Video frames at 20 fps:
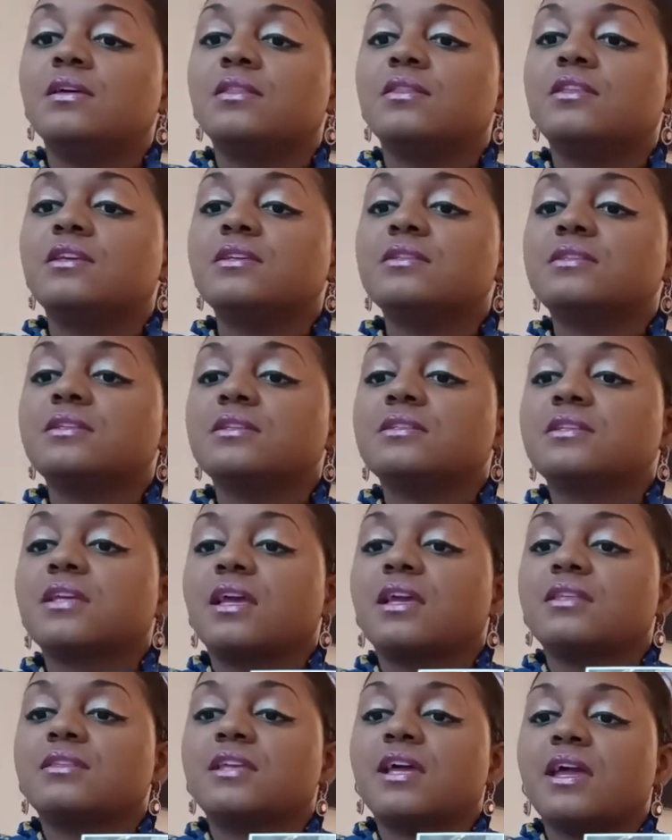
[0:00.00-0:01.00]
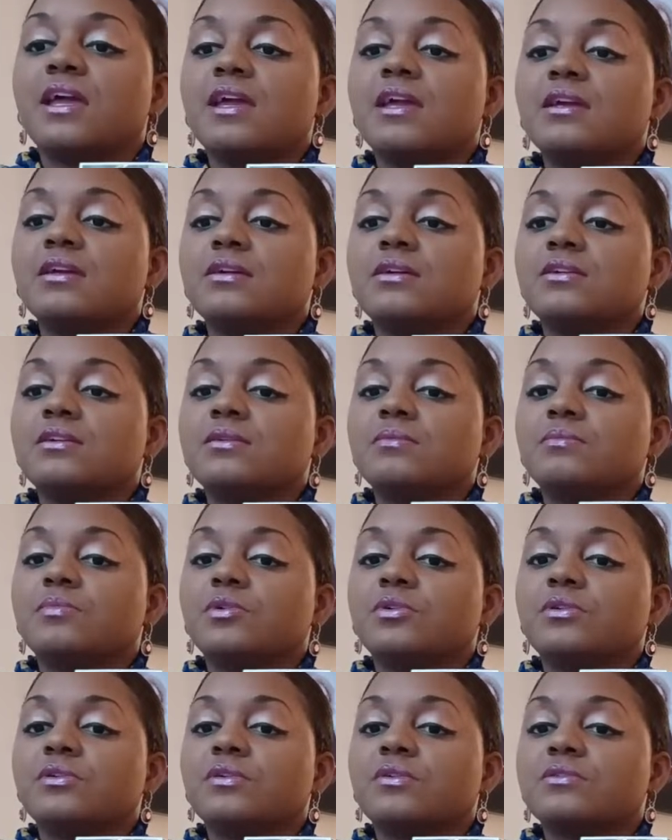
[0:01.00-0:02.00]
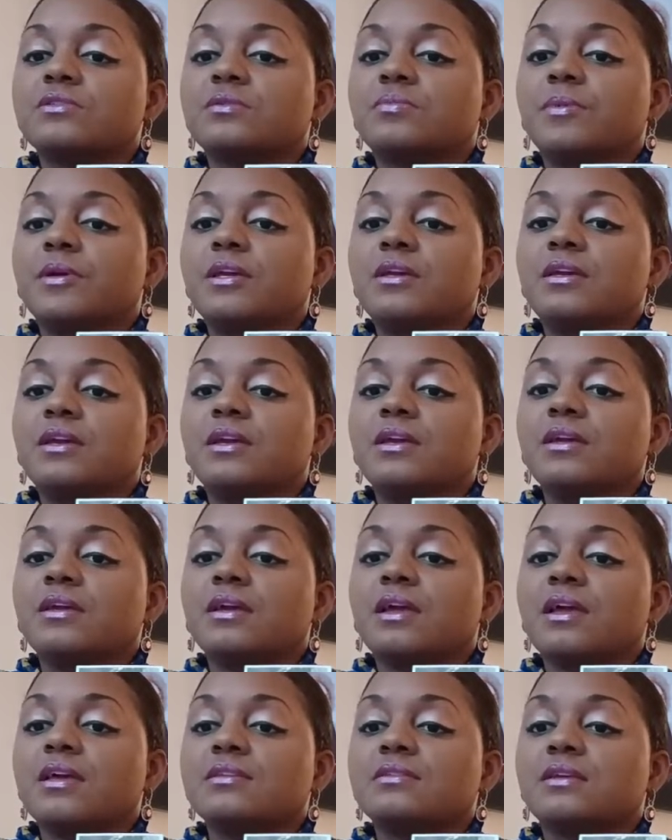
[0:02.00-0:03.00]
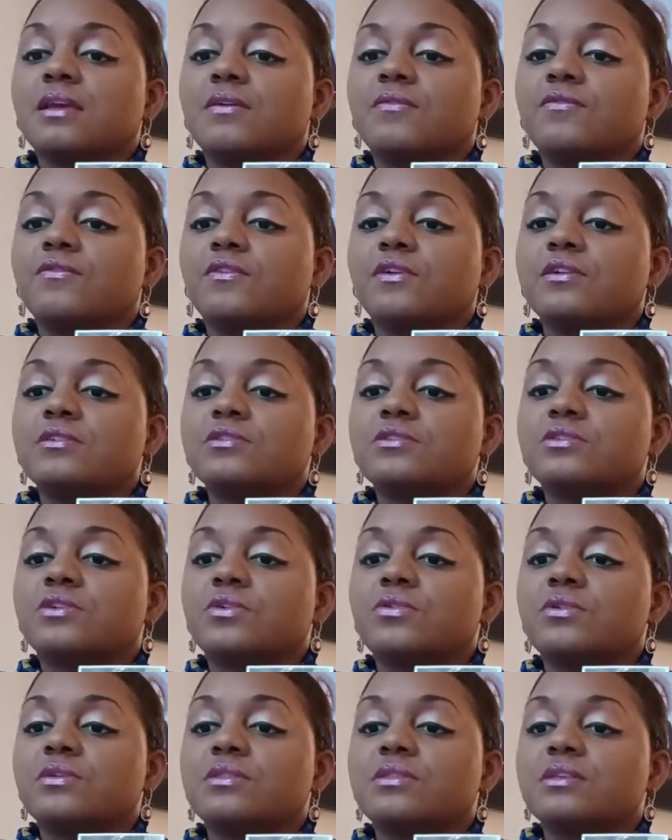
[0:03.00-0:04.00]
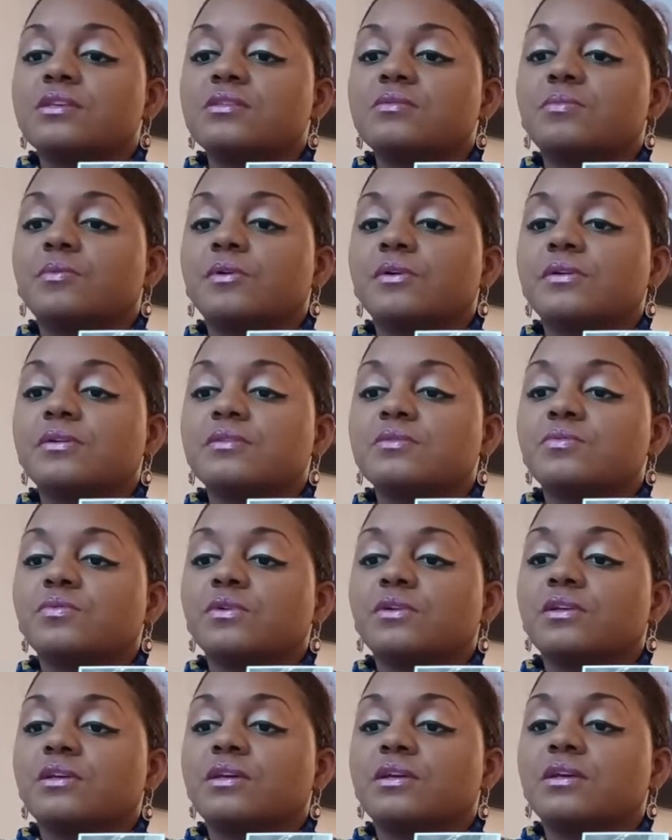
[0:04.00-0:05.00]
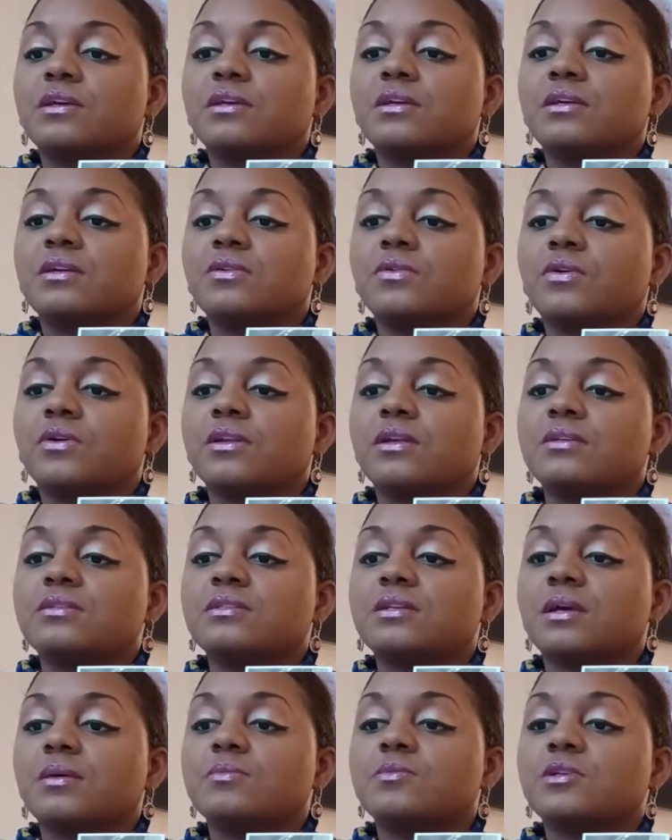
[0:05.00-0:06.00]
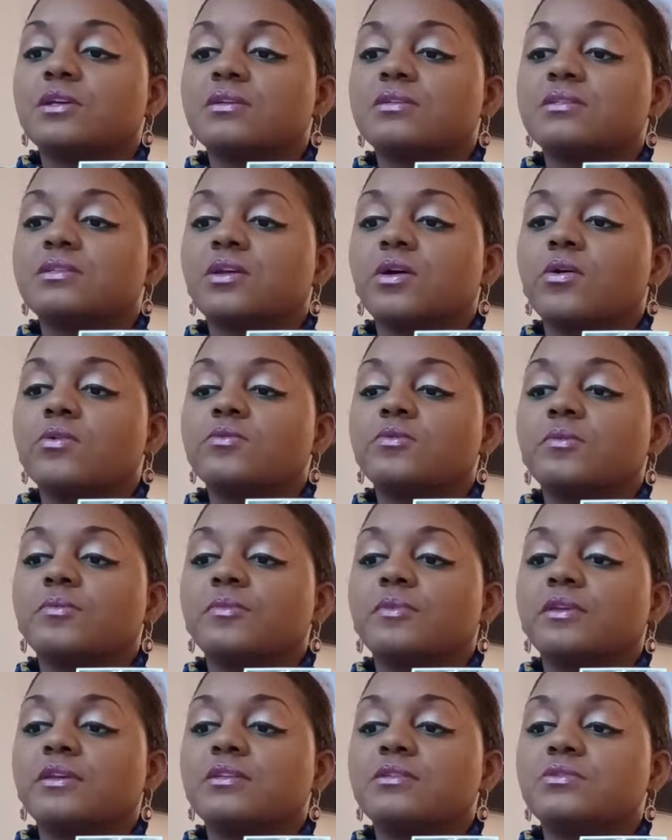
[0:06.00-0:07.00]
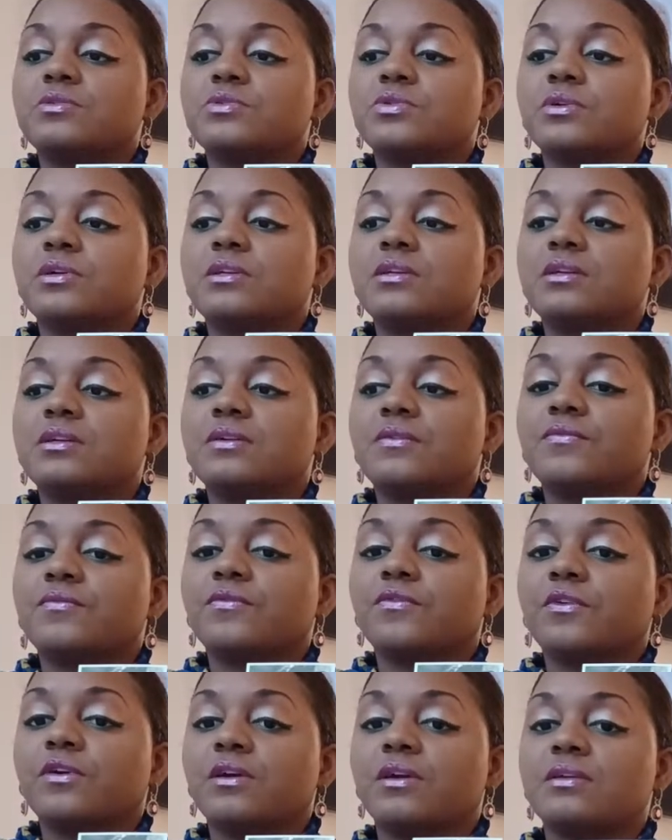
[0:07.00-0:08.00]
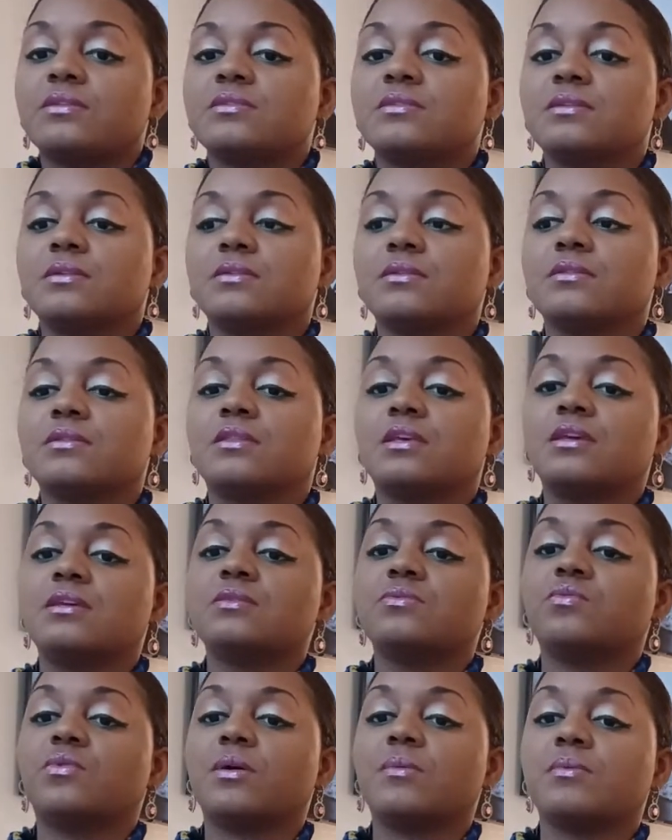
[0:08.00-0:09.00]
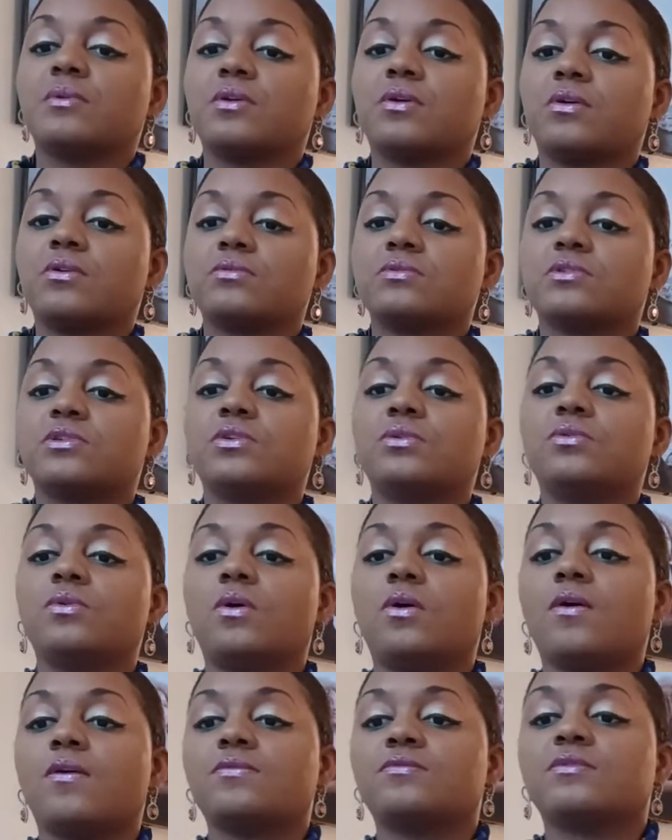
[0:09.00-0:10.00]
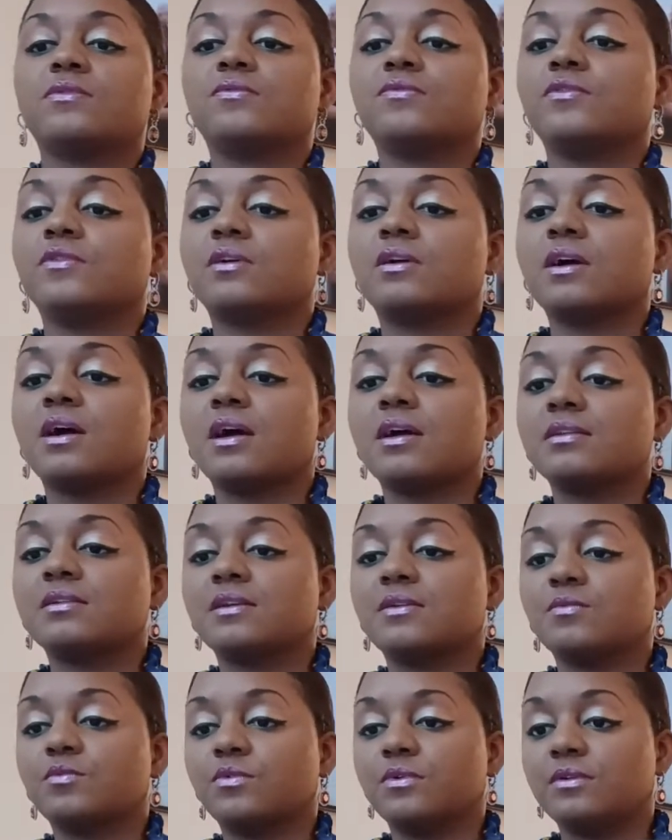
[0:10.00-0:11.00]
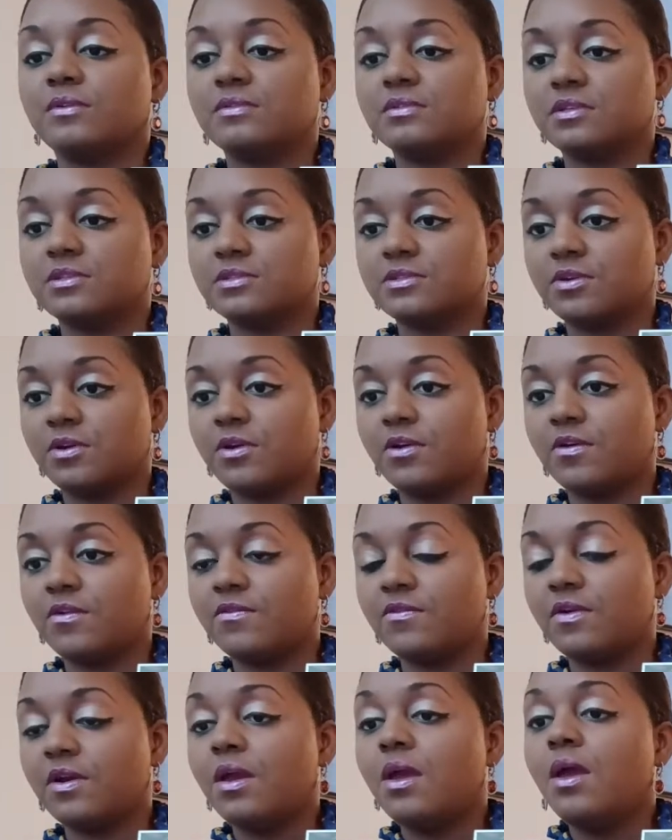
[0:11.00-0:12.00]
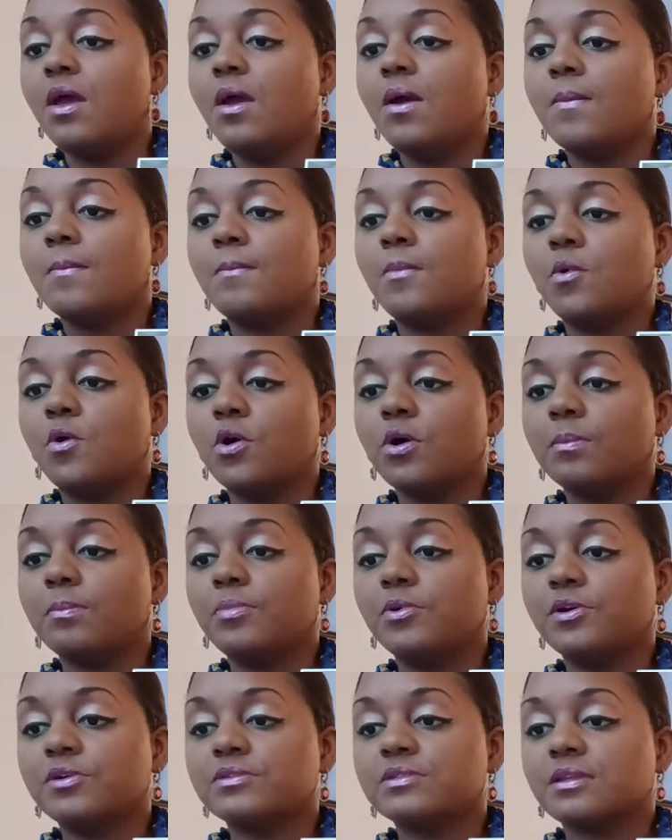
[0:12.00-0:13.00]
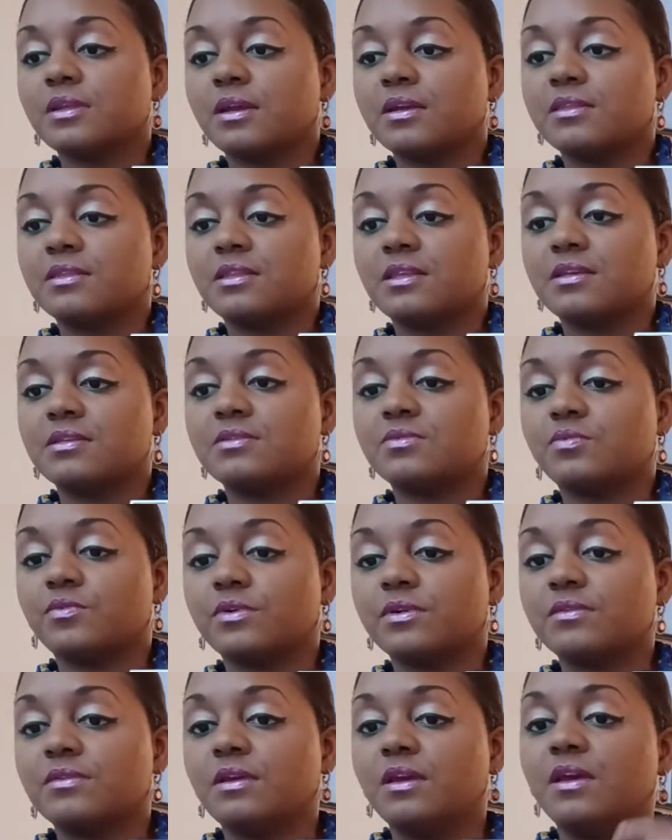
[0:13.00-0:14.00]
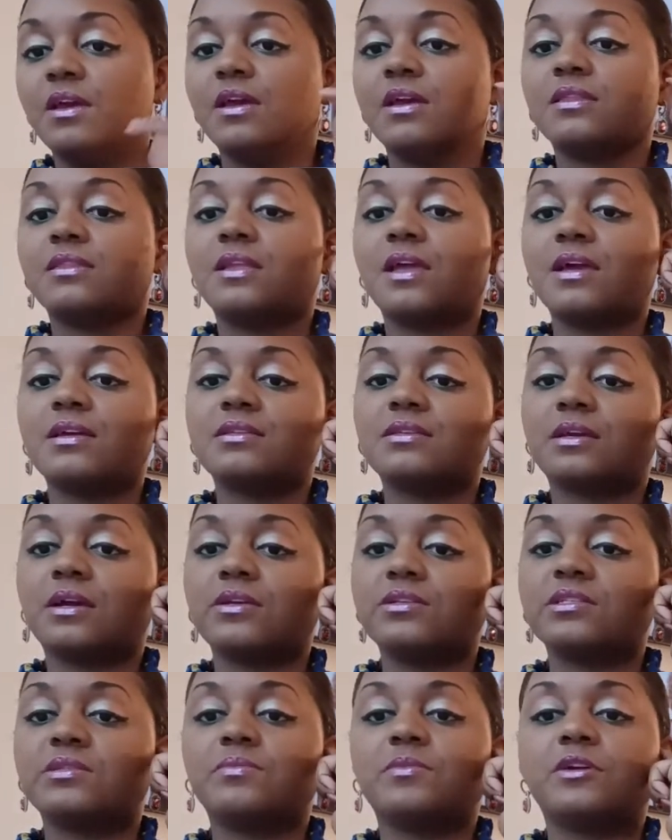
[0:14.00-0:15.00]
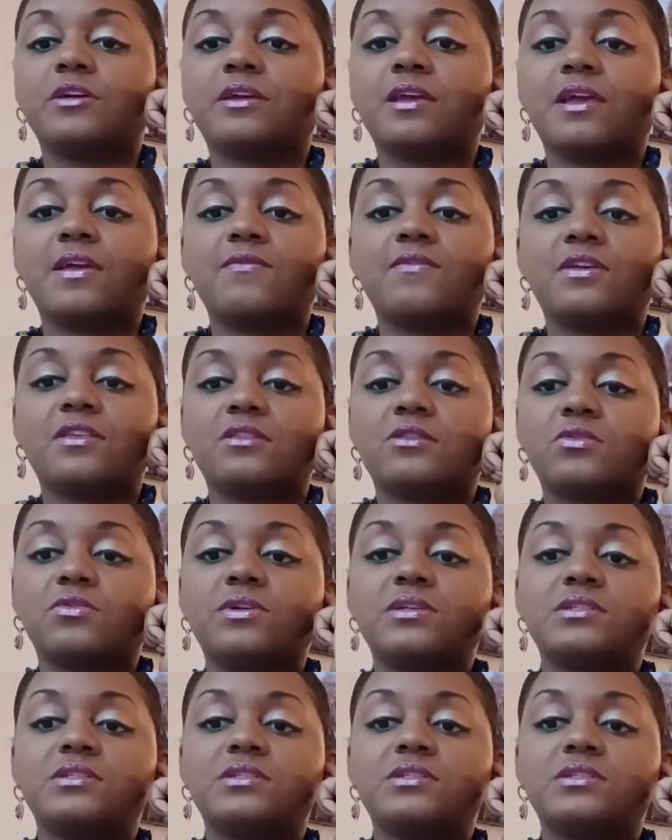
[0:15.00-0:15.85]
this is a dang good book. Speaking as a French student, this book is really good on a subject seldomly treated in France. These women are too often forgotten and would deserve more books like this one. Next customer gave it 3